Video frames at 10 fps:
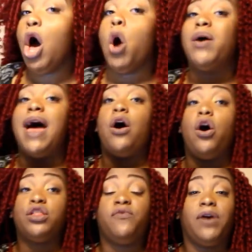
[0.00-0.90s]
Oh, and I
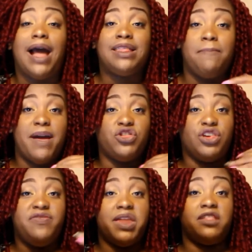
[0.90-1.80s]
also forgot to
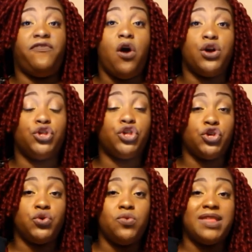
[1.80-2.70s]
mention that as far as
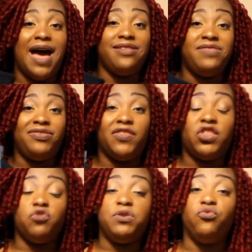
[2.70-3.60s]
shoes, I think that
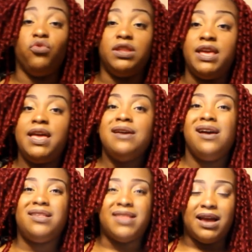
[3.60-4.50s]
this will be really
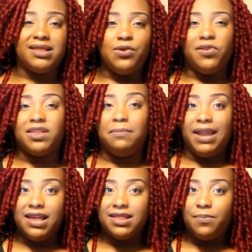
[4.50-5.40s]
sexy with some
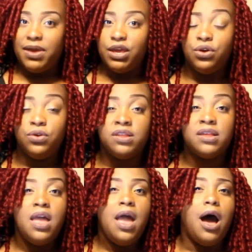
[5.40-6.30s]
lace-up
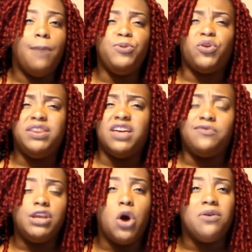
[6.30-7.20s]
heels. Um, you can
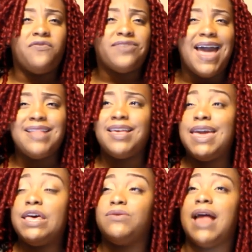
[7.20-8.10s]
definitely go with flat
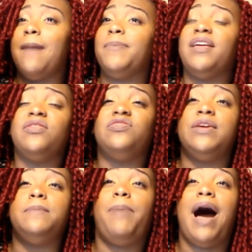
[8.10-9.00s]
heels. I mean,
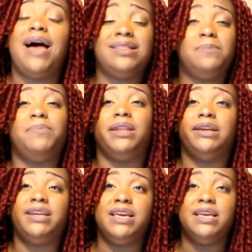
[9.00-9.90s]
the
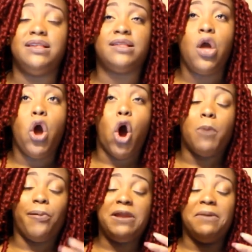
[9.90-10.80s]
possibilities
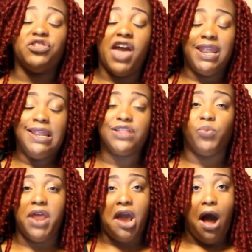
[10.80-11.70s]
are pretty much endless
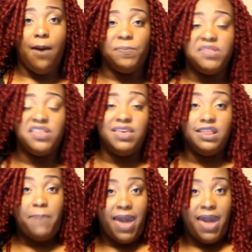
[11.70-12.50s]
when it comes to these